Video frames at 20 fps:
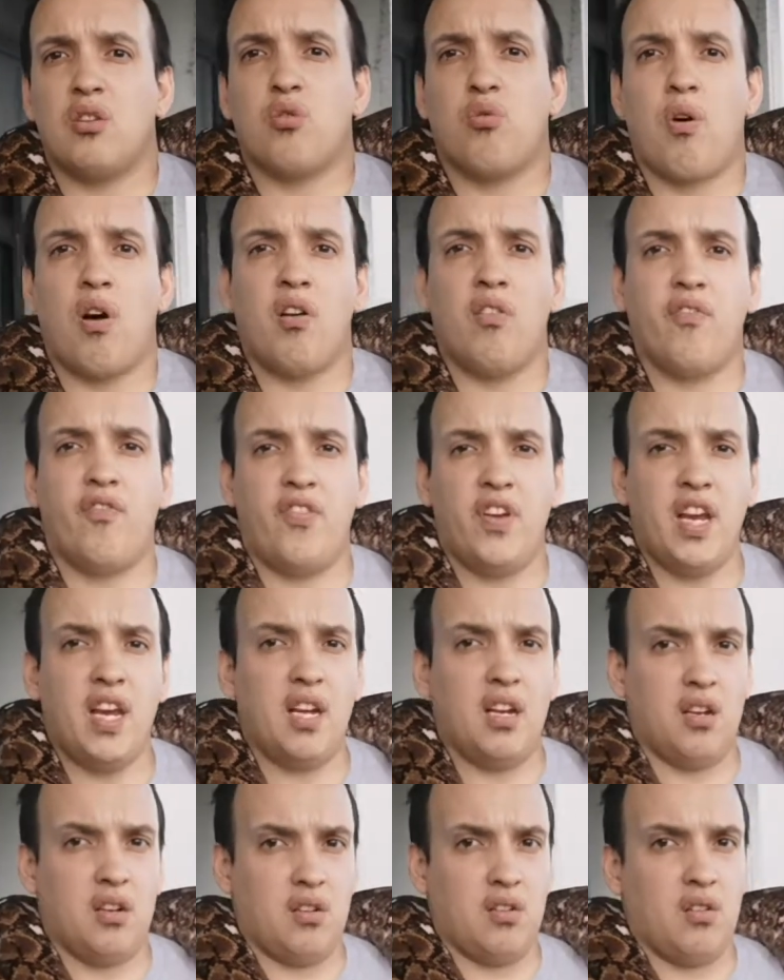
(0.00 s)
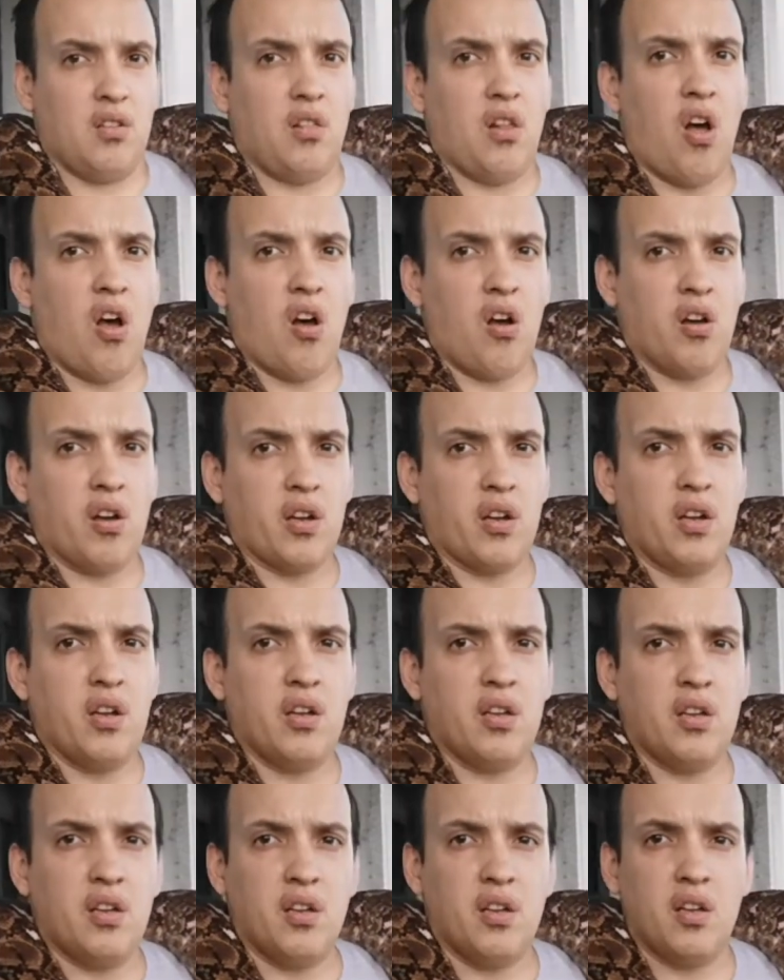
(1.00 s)
12 feet long.
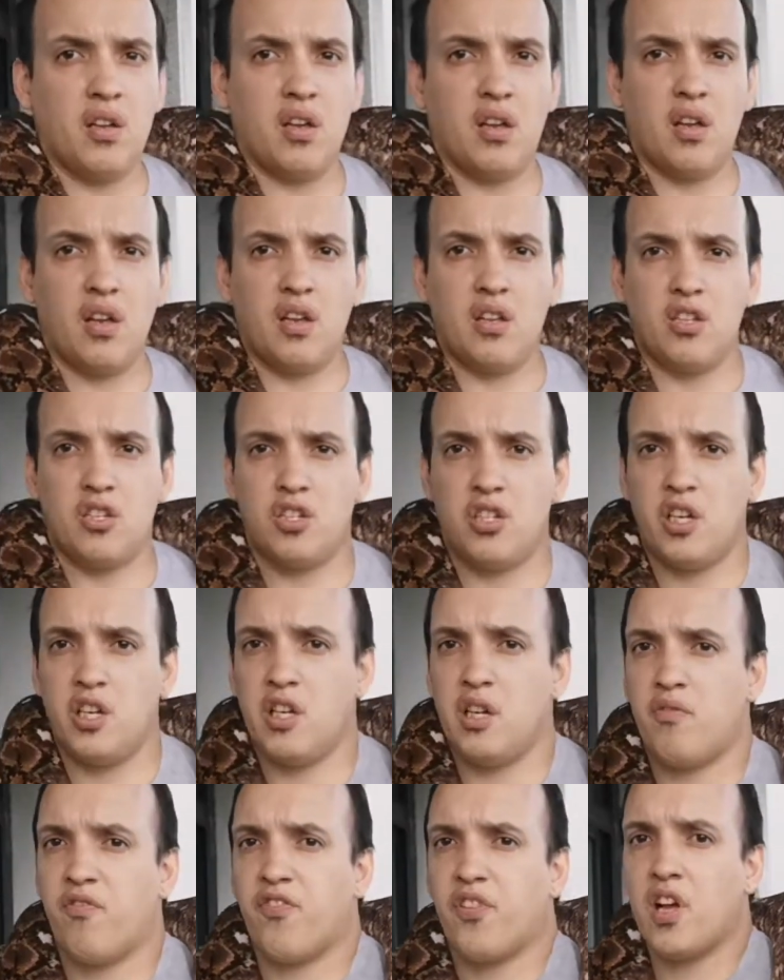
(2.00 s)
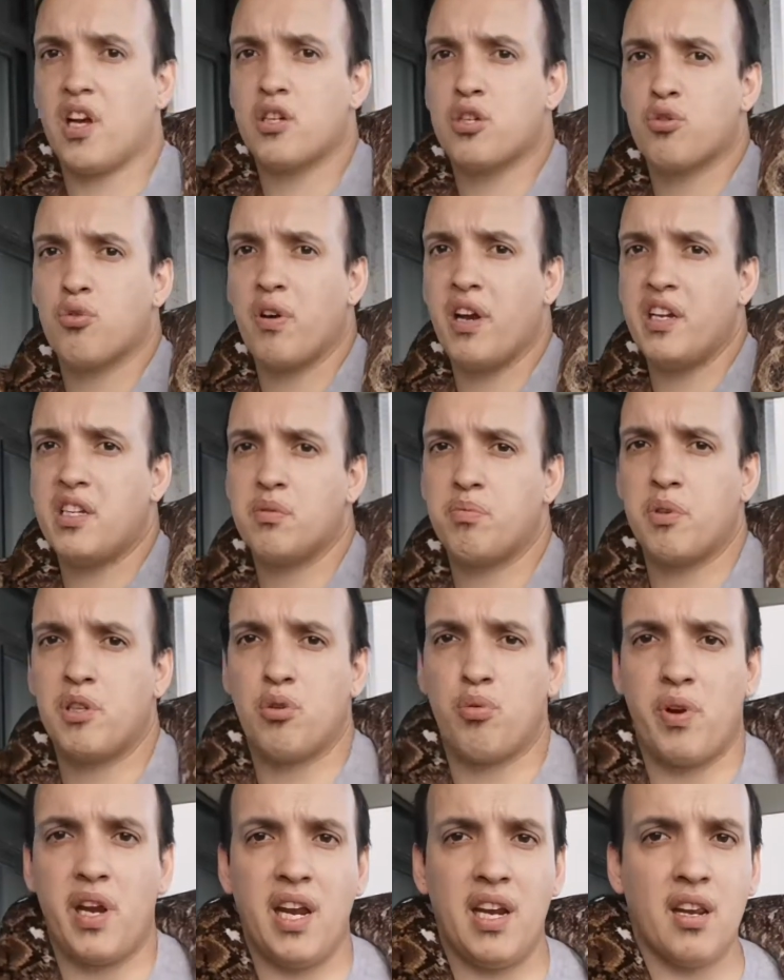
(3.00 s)
She fluctuates
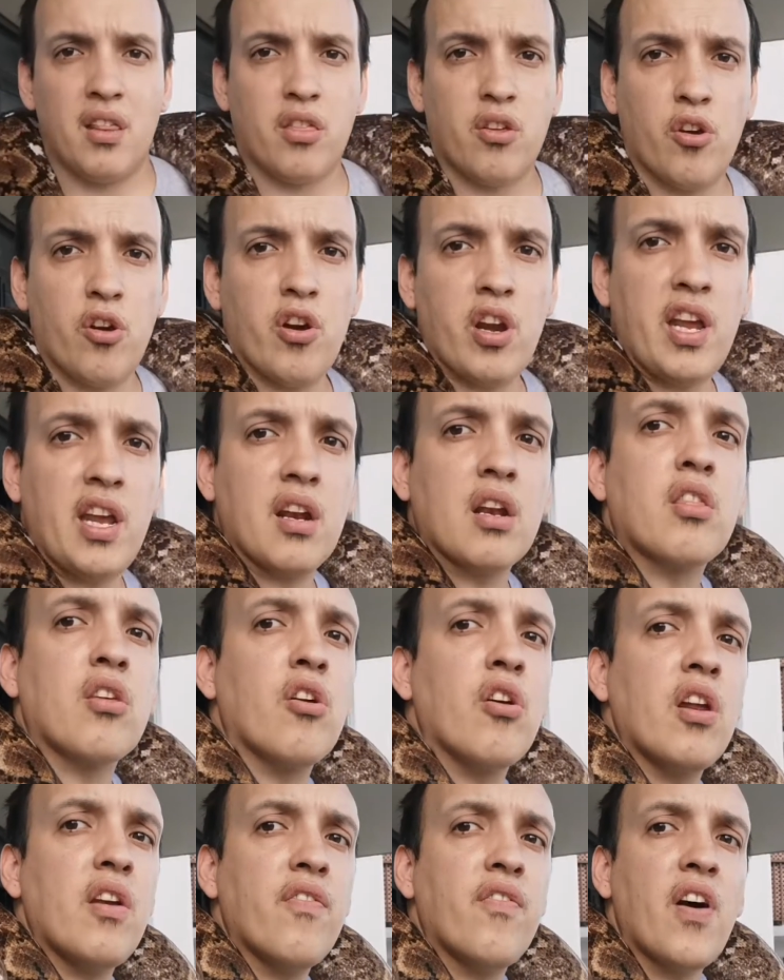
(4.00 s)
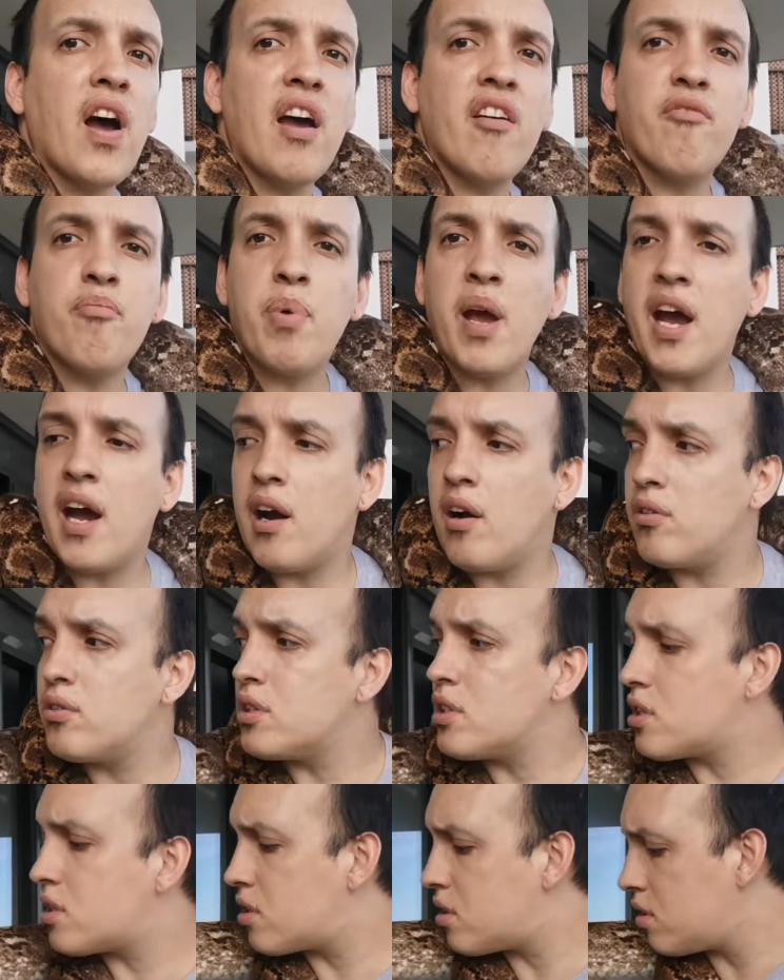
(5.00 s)
between 30 and 35
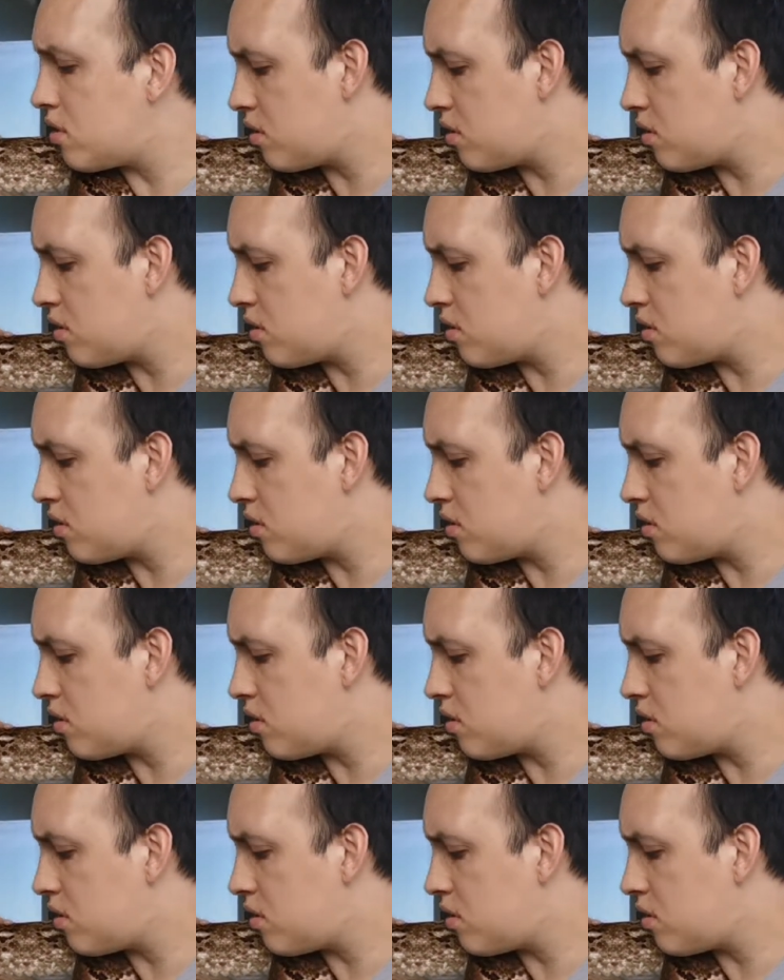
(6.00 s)
pounds.